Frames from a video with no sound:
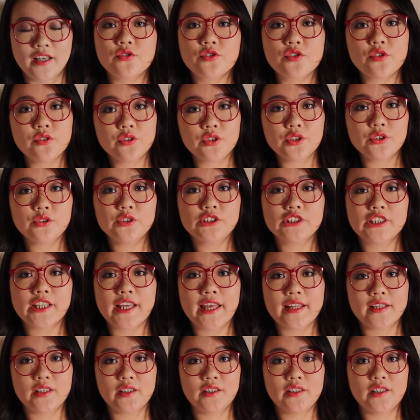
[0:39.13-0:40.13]
SUQQU
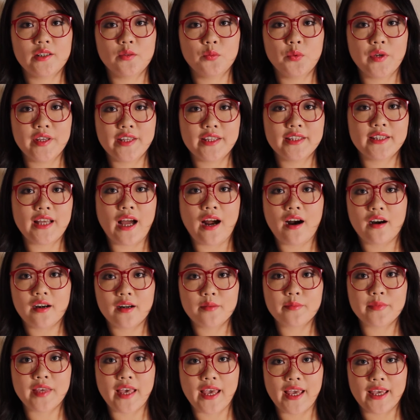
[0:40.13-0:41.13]
together with
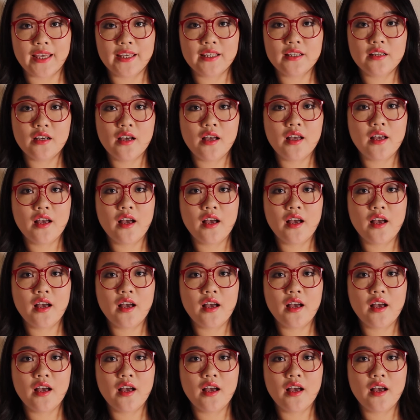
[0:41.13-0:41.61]
RMK